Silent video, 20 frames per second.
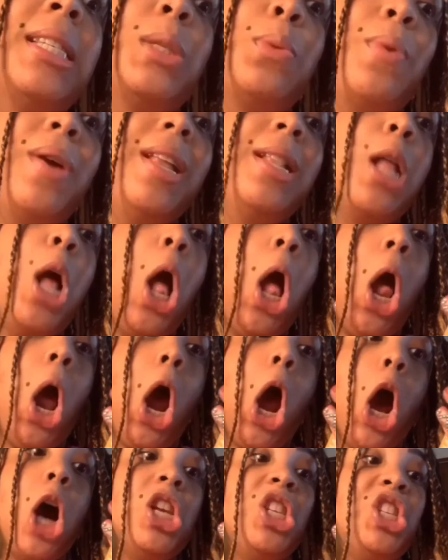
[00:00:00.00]
sweet,
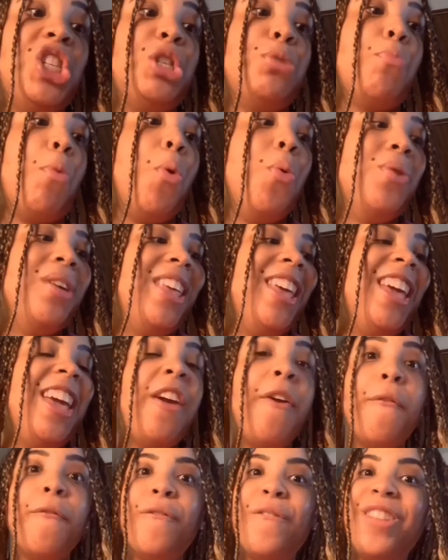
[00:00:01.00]

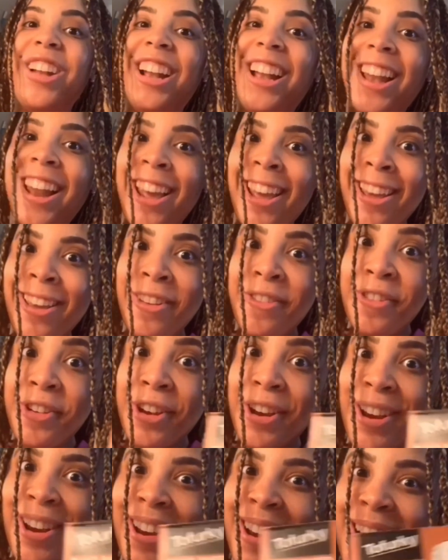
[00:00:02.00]
smoky
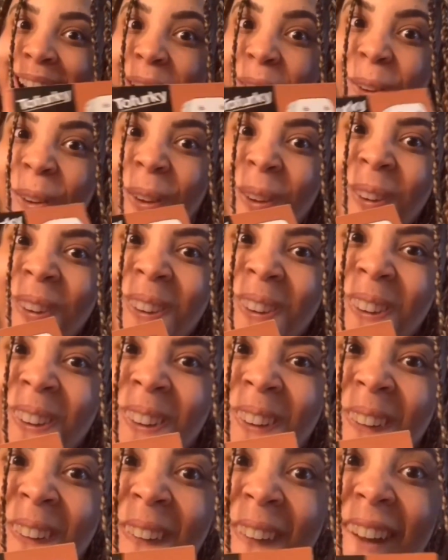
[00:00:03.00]
flavor.
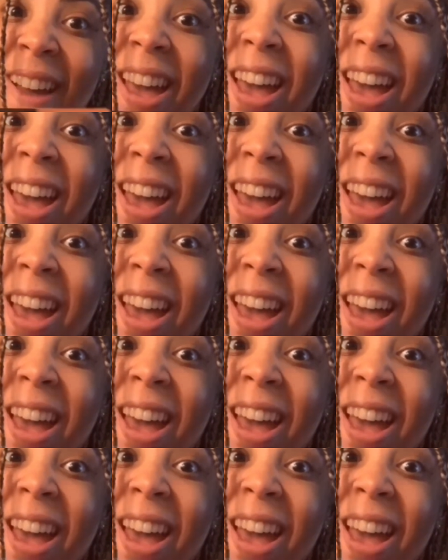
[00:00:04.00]
You're a